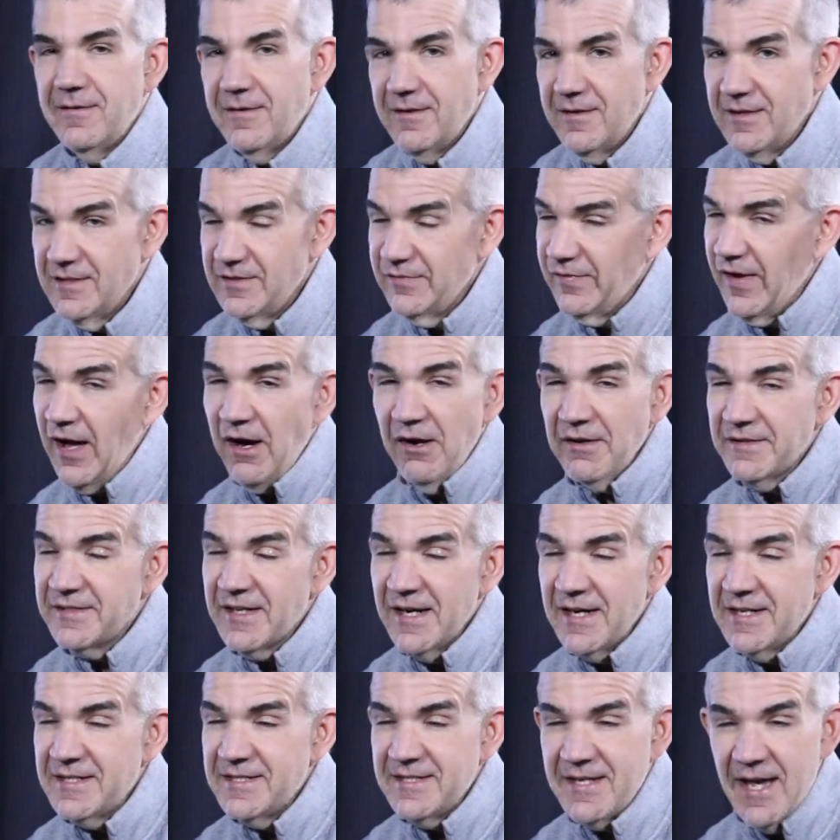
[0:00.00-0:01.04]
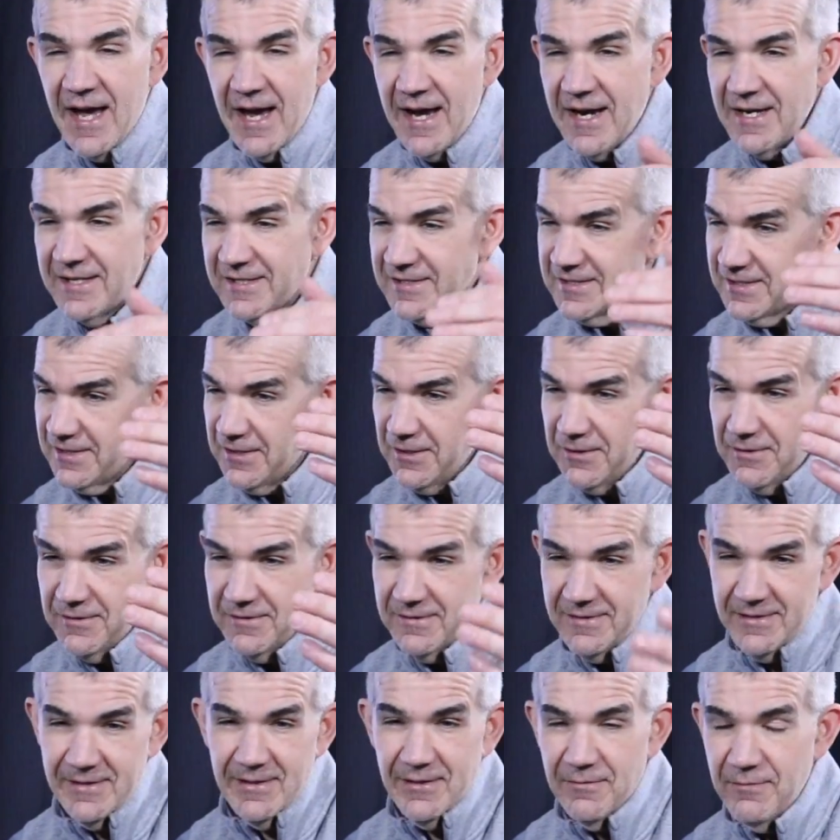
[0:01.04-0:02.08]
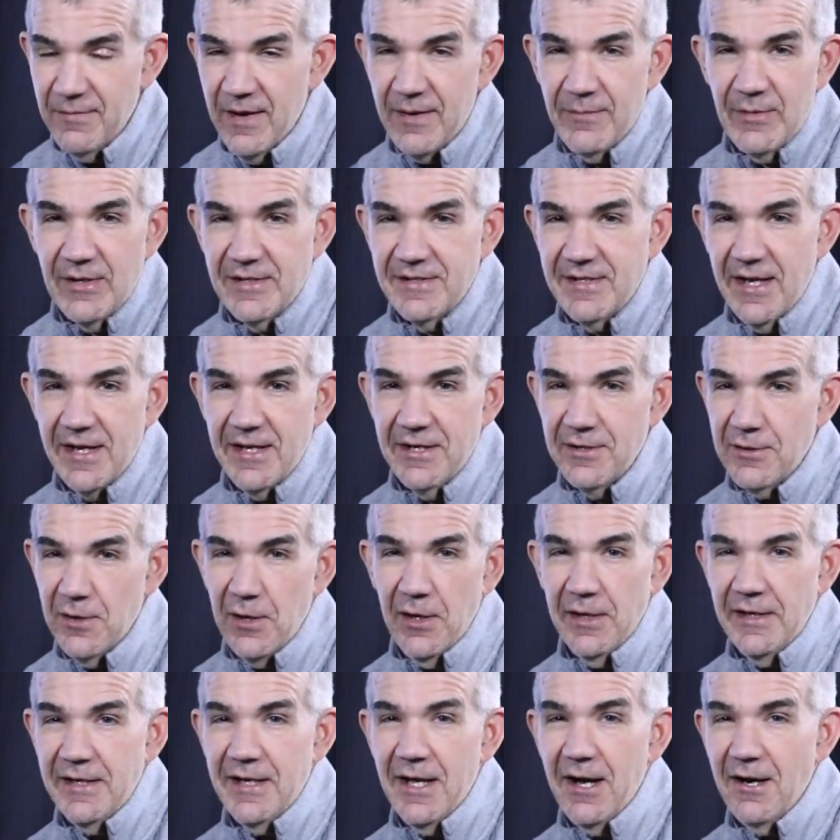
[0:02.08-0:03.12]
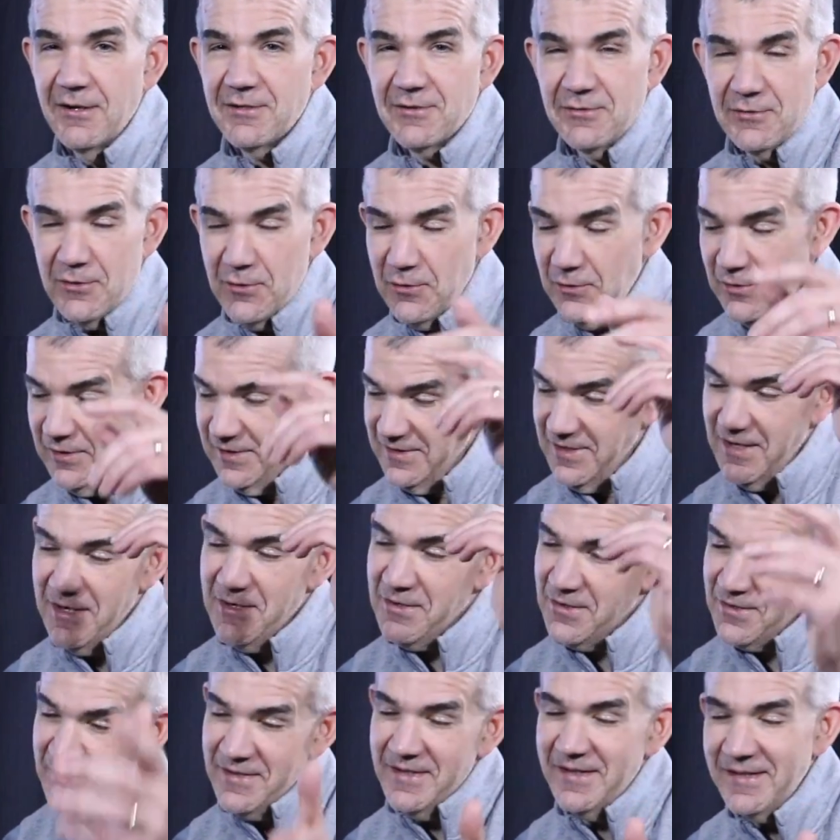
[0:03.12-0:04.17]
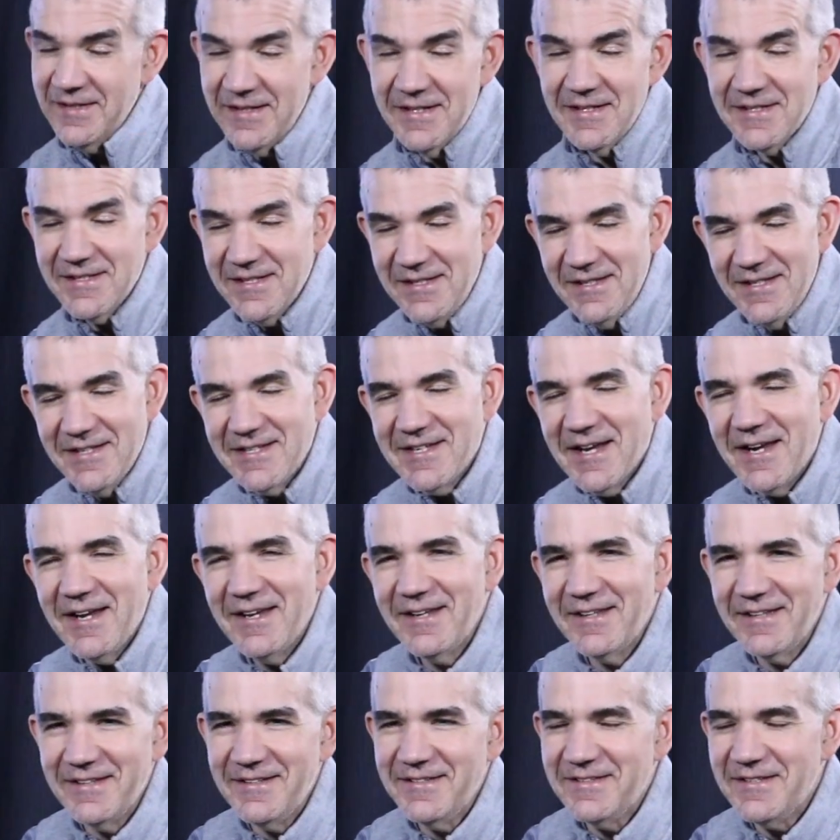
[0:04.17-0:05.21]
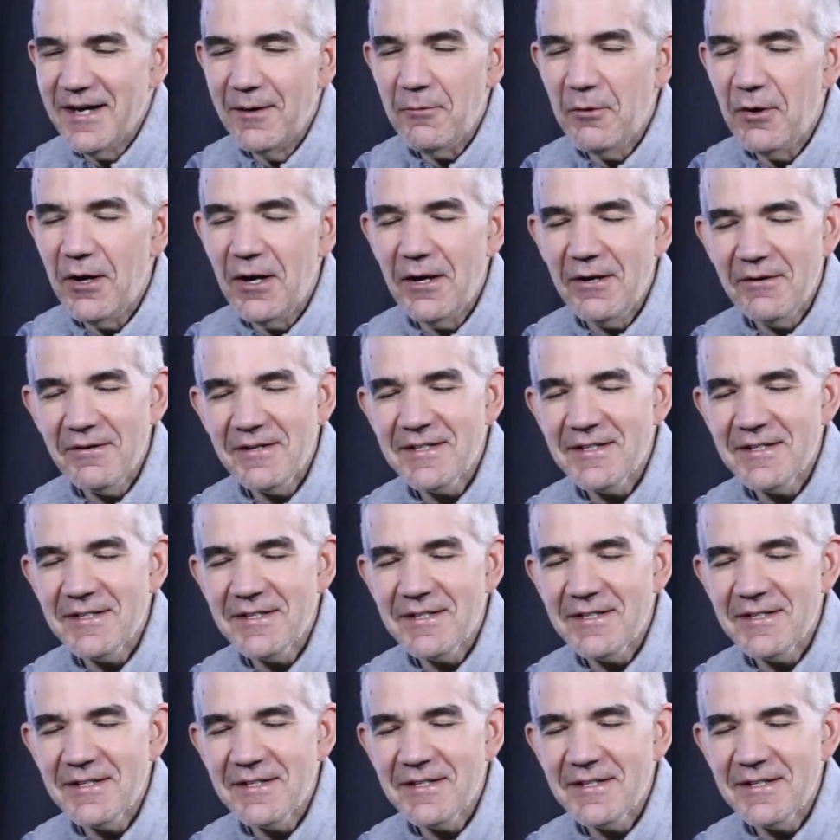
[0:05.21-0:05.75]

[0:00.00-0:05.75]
It's Valentine's Day, so maybe take your honey out to an early dinner and then get to this doubleheader.